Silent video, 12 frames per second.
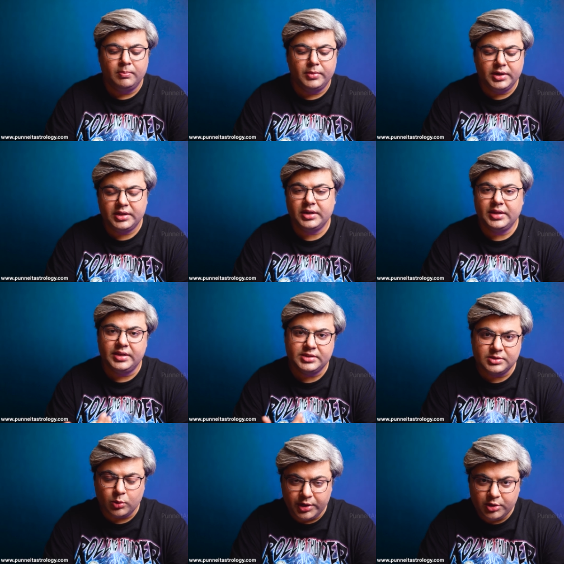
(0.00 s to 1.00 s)
Mercury
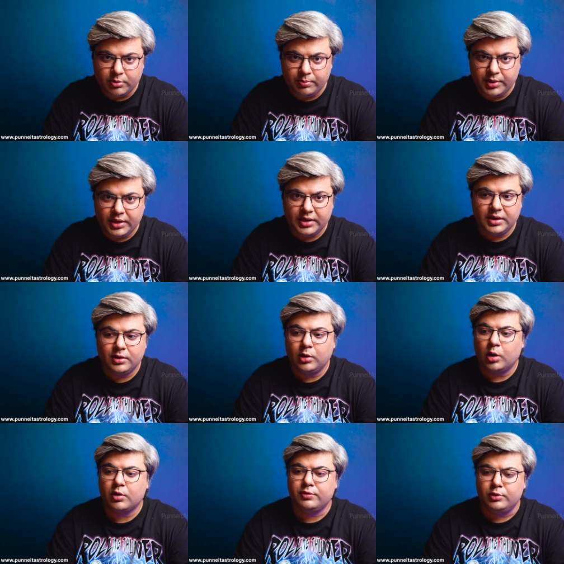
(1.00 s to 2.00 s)
is going to bring in a
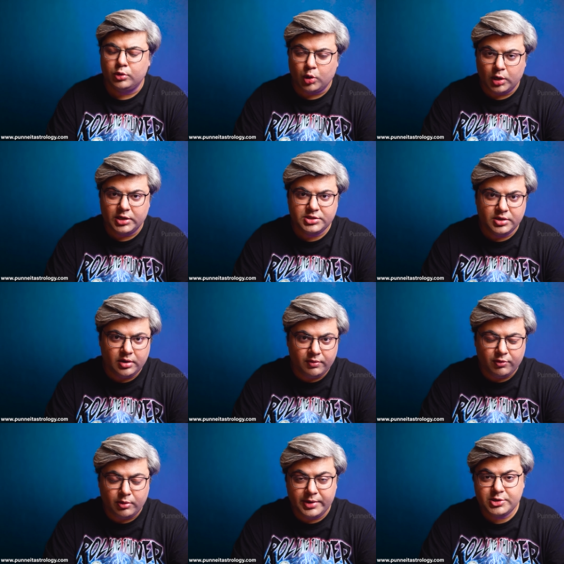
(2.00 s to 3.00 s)
lot of knowledge and
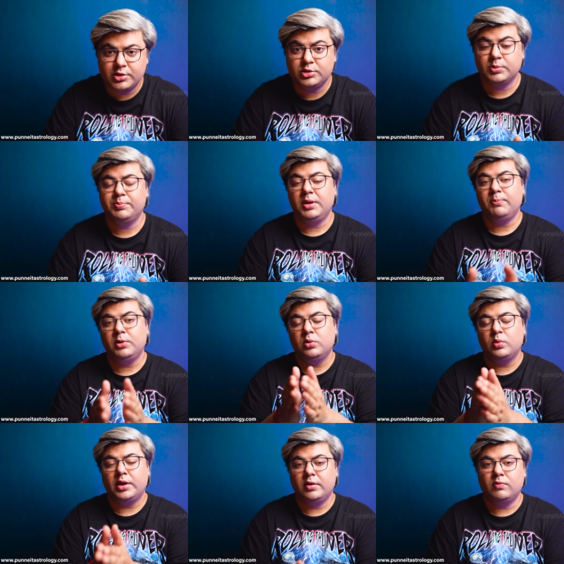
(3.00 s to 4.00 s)
information. So people
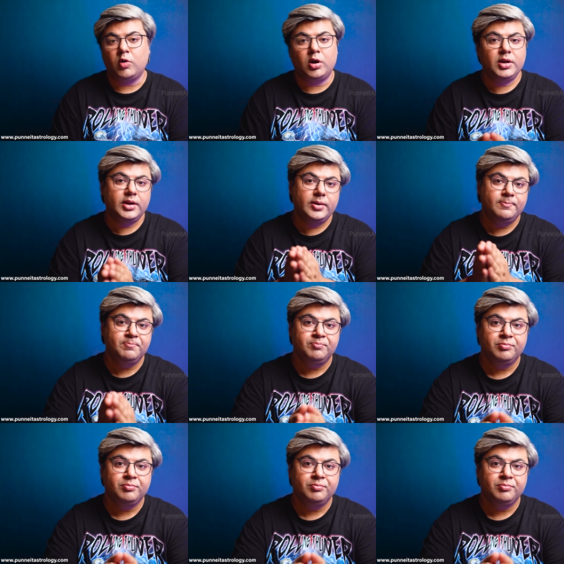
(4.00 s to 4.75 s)
who are involved in